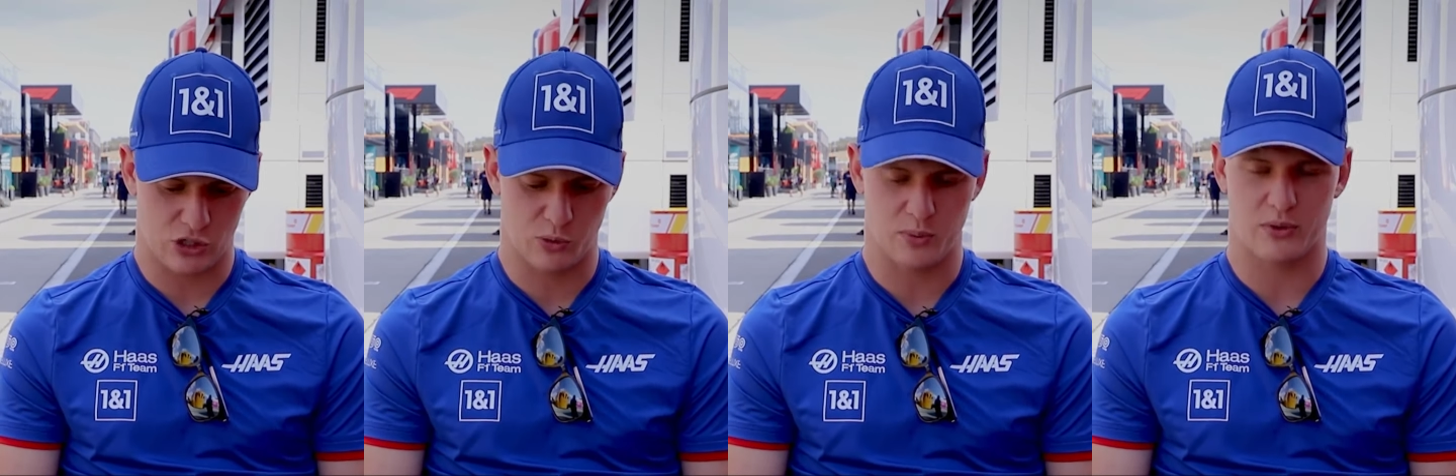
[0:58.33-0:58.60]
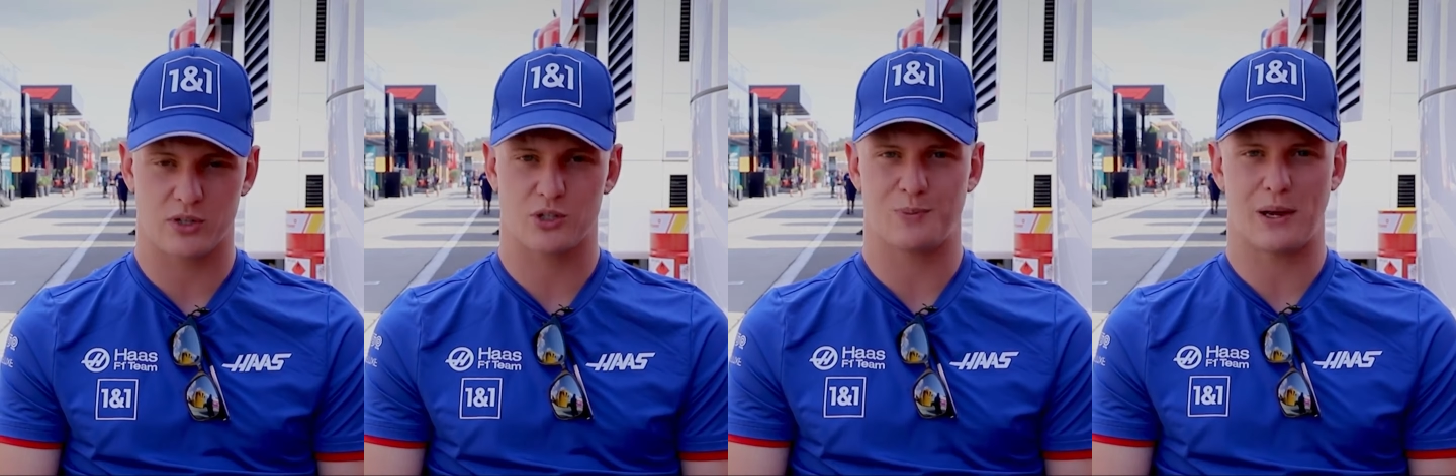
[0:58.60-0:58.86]

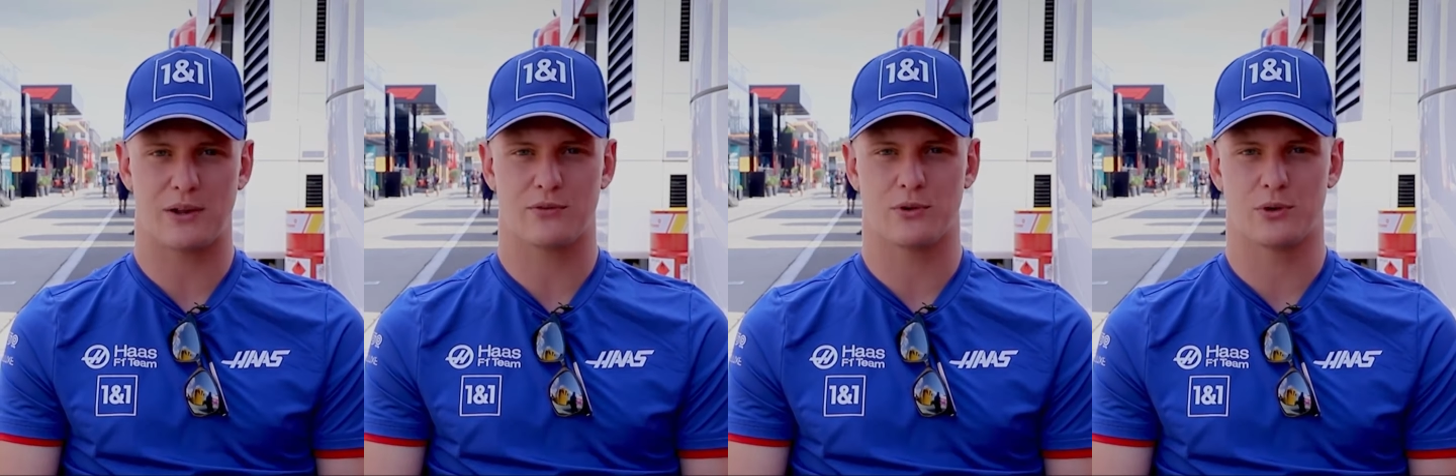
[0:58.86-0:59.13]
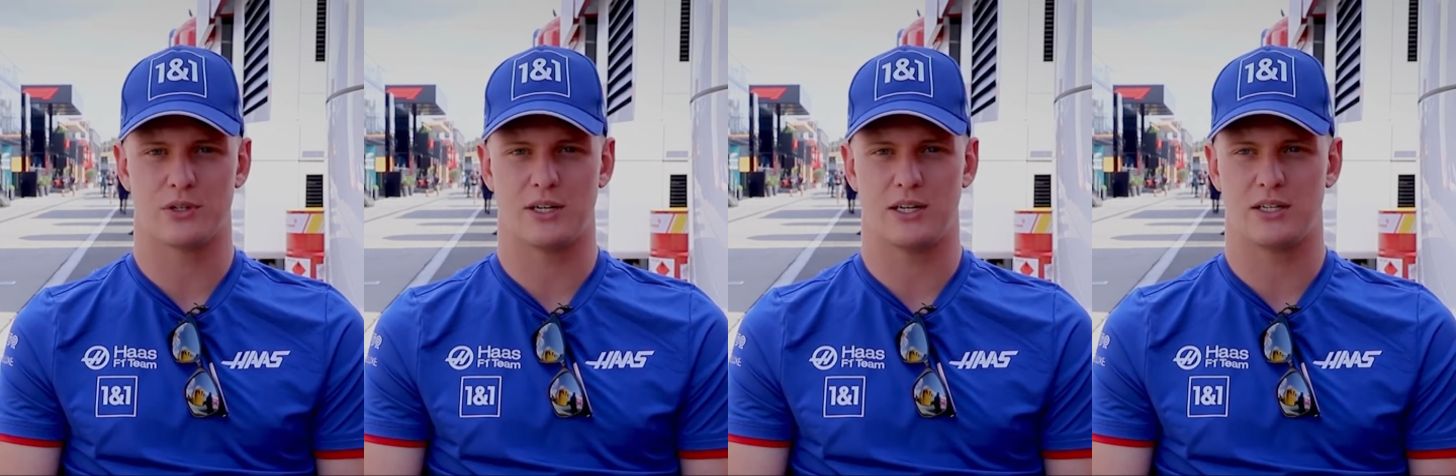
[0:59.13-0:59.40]
super
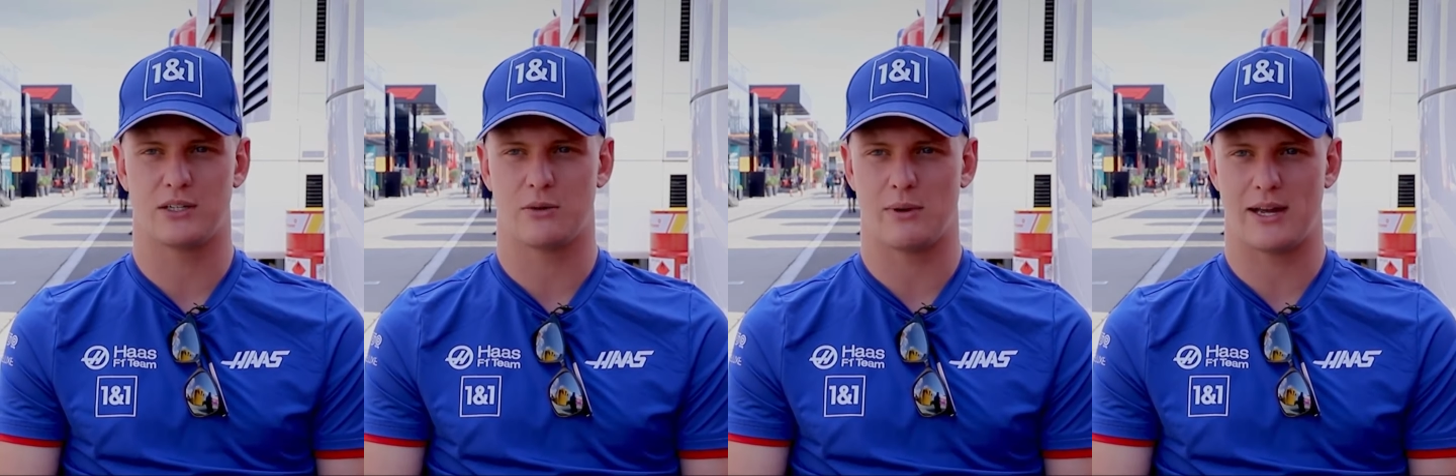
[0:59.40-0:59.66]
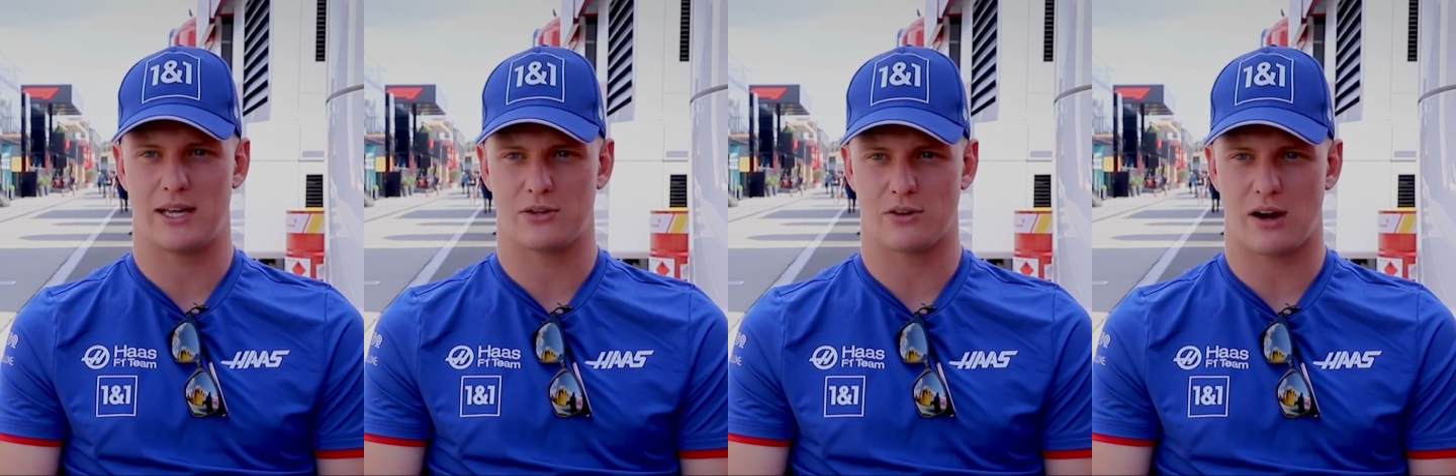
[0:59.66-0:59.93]
respectful in the
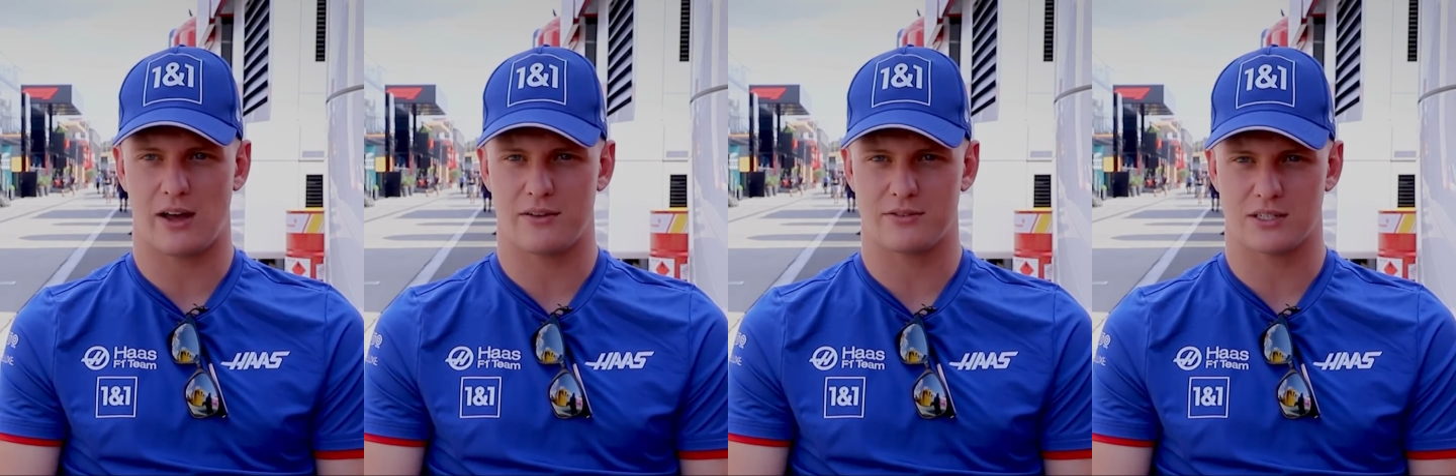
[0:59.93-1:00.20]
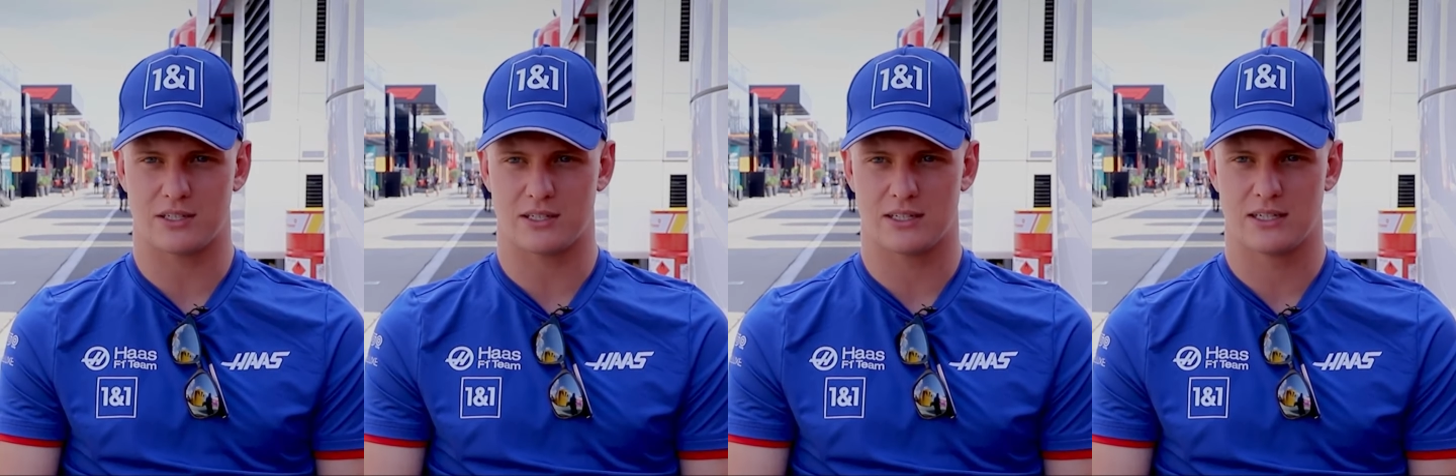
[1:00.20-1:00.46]
way he
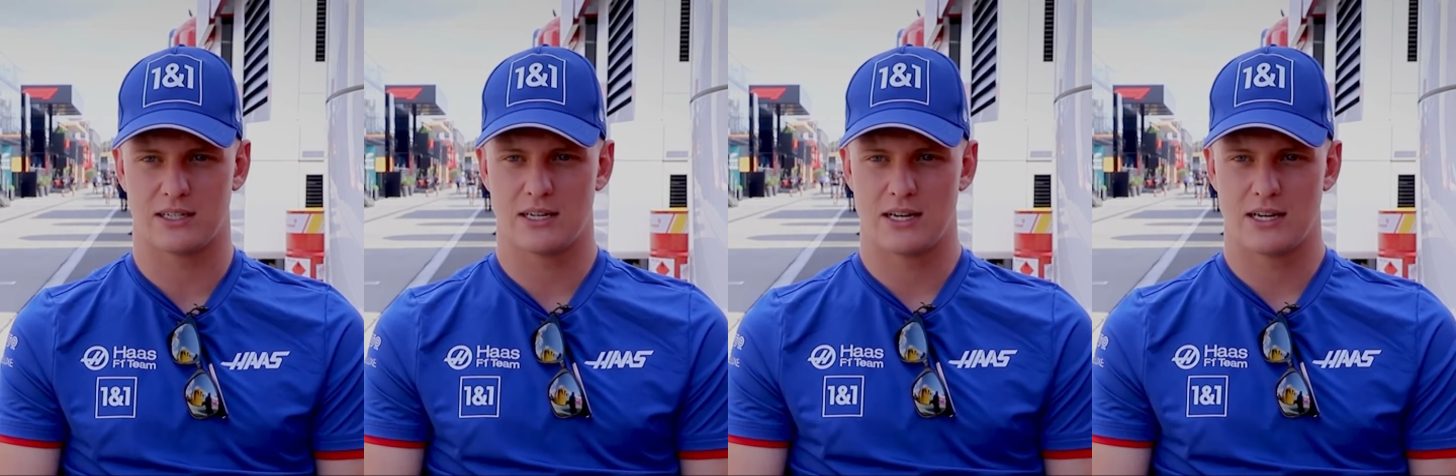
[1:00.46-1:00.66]
drives, and